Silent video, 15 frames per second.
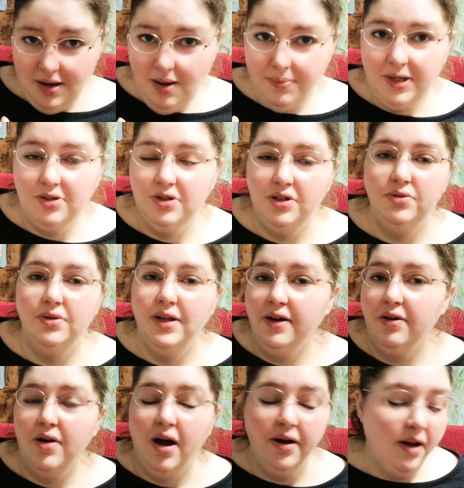coming to you
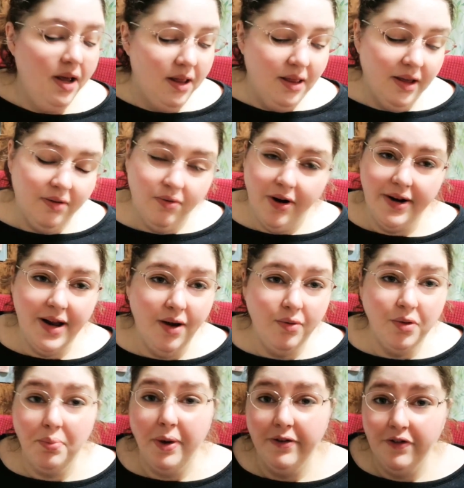later on. Like right now
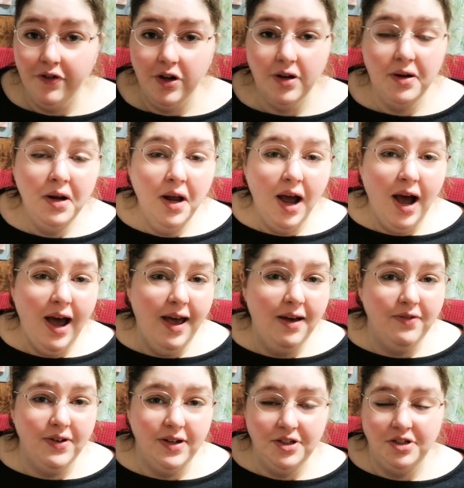with my foot. I
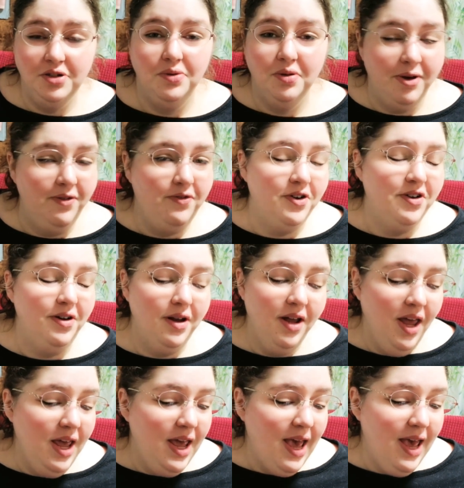have an issue with my foot,
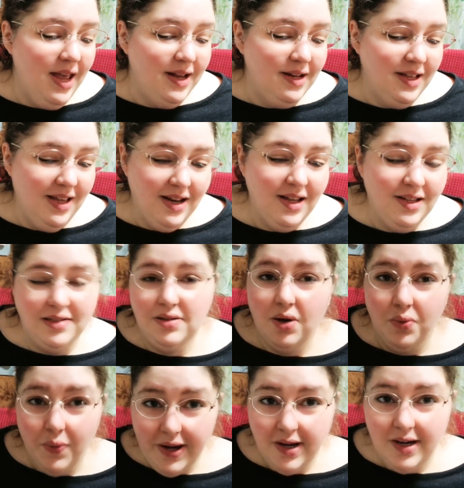and it is
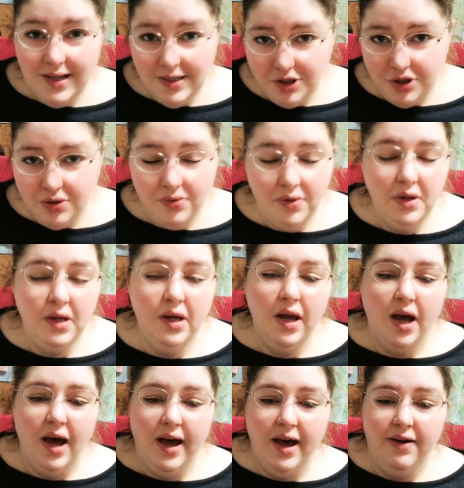a weight issue.
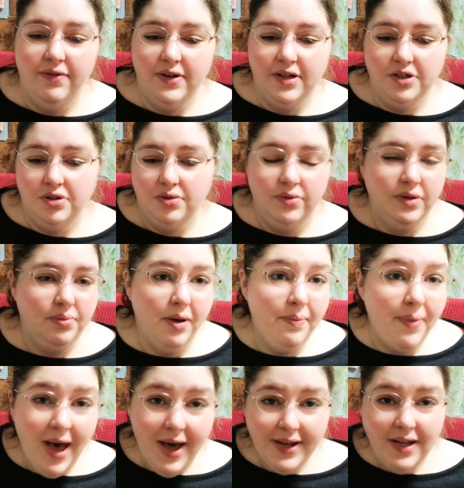I have issue with my
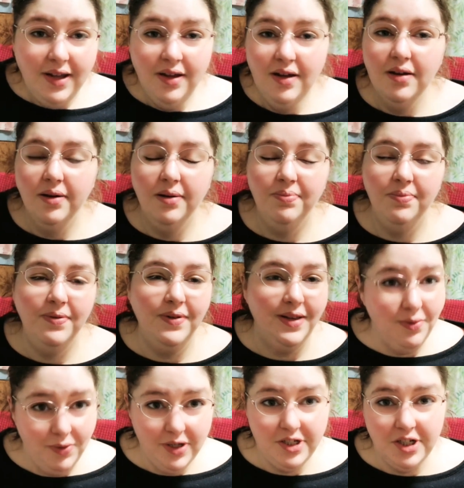back,
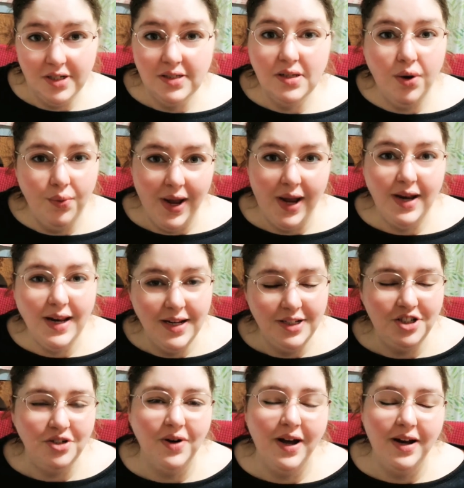which is a weight
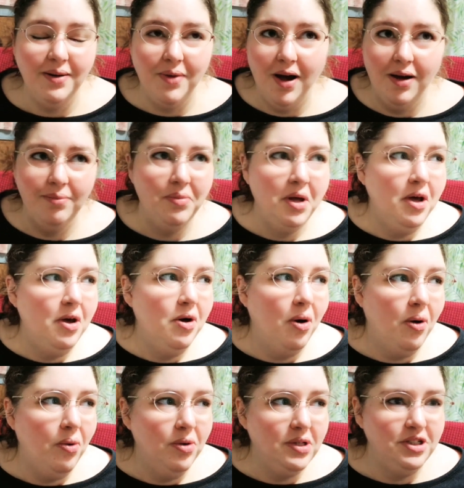issue, and I'm
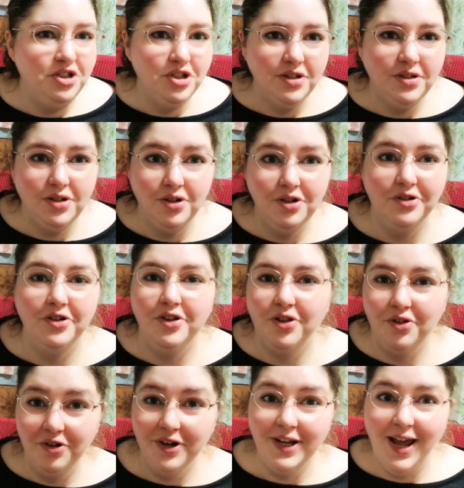only just turned
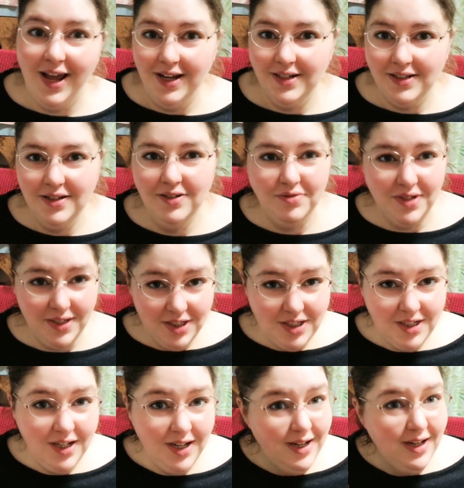38,
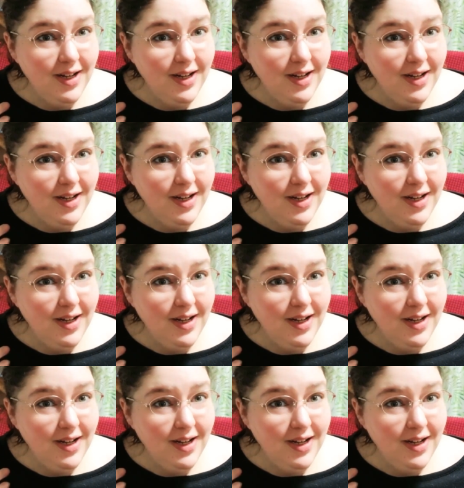which